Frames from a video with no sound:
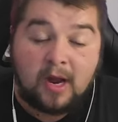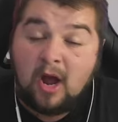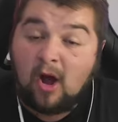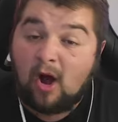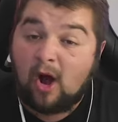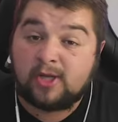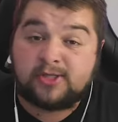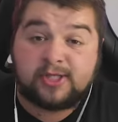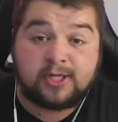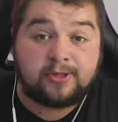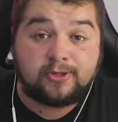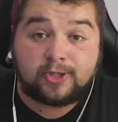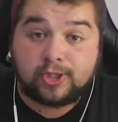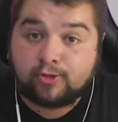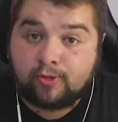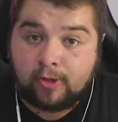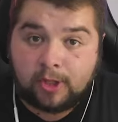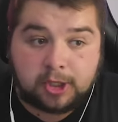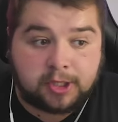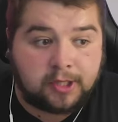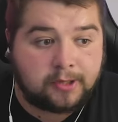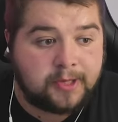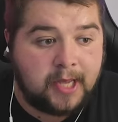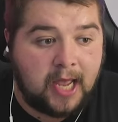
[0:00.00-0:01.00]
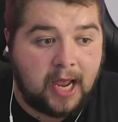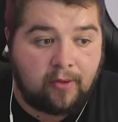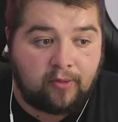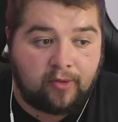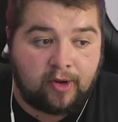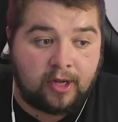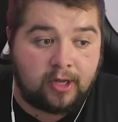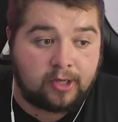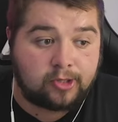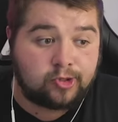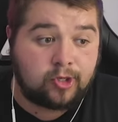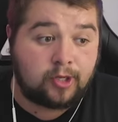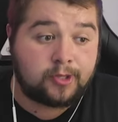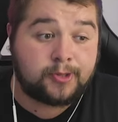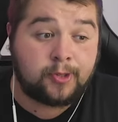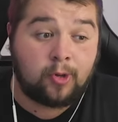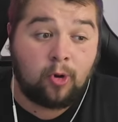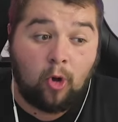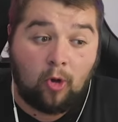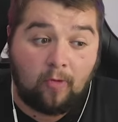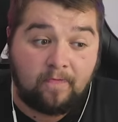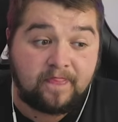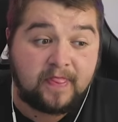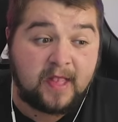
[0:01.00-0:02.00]
I didn't switch to variants. I
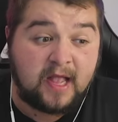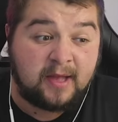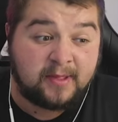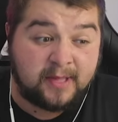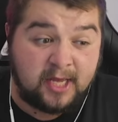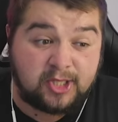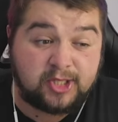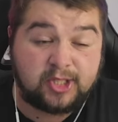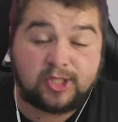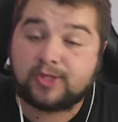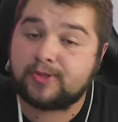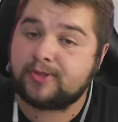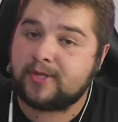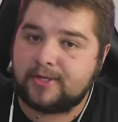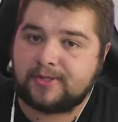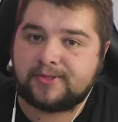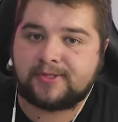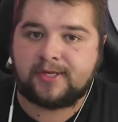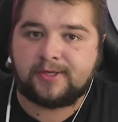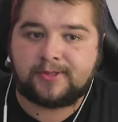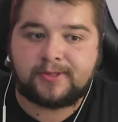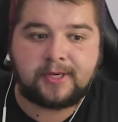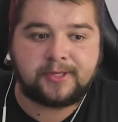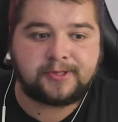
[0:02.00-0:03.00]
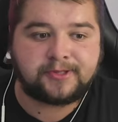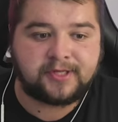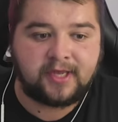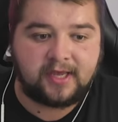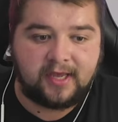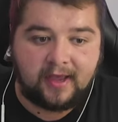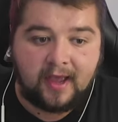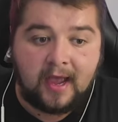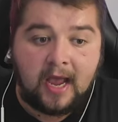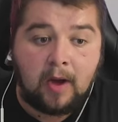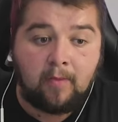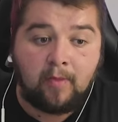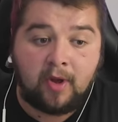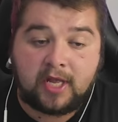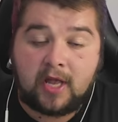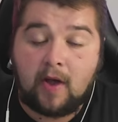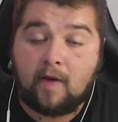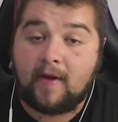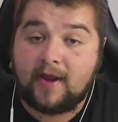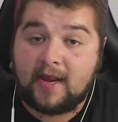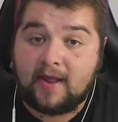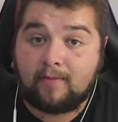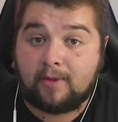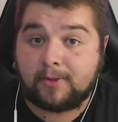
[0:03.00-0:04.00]
thought, this is 50-50. We're
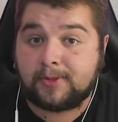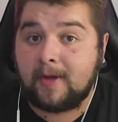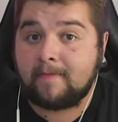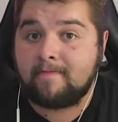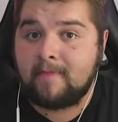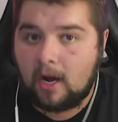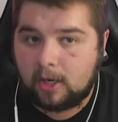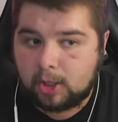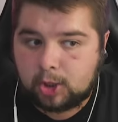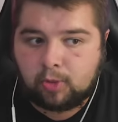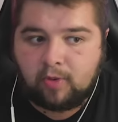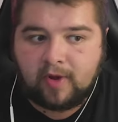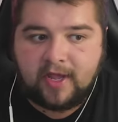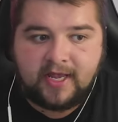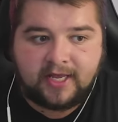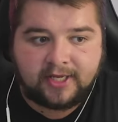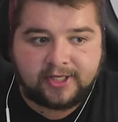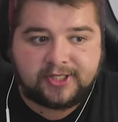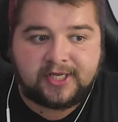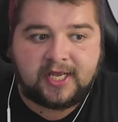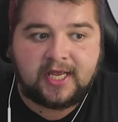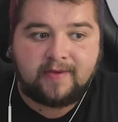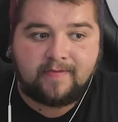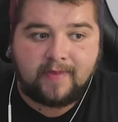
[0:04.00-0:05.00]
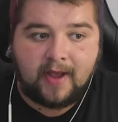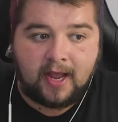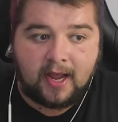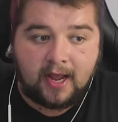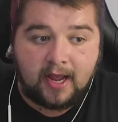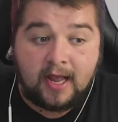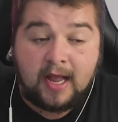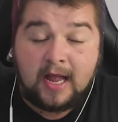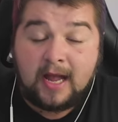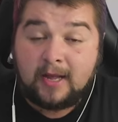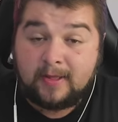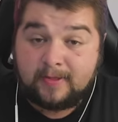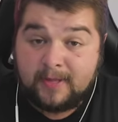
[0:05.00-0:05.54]
going in with the much weaker team here.